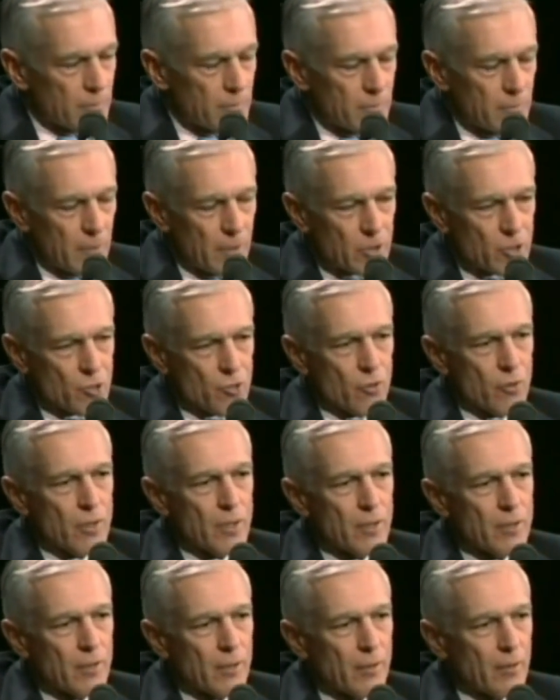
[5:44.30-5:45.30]

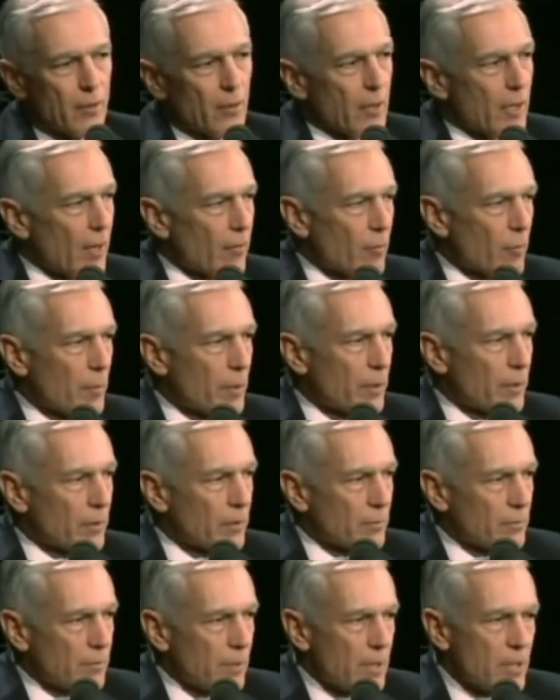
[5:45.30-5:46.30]
asserted that their government
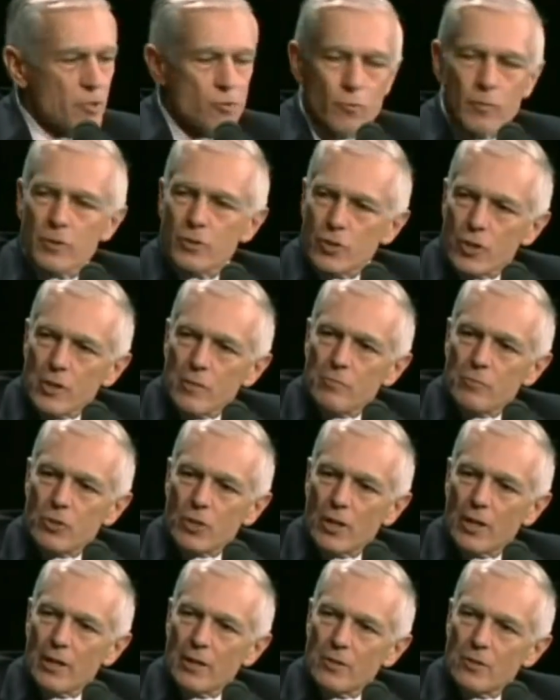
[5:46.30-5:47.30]
needs regime
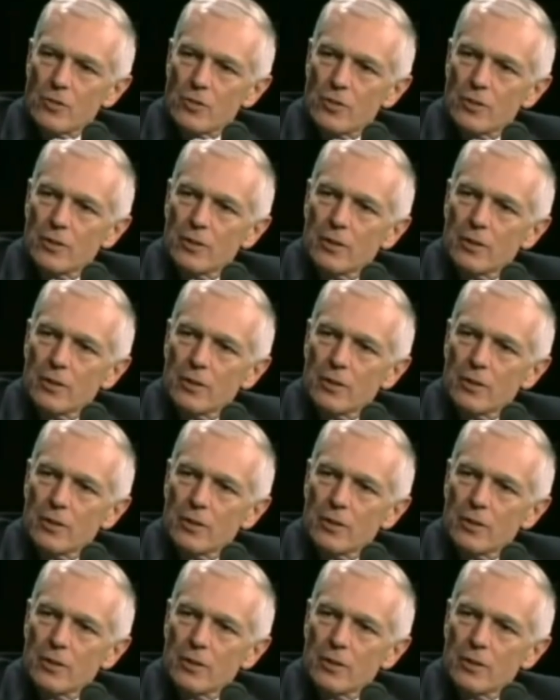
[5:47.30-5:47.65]
change.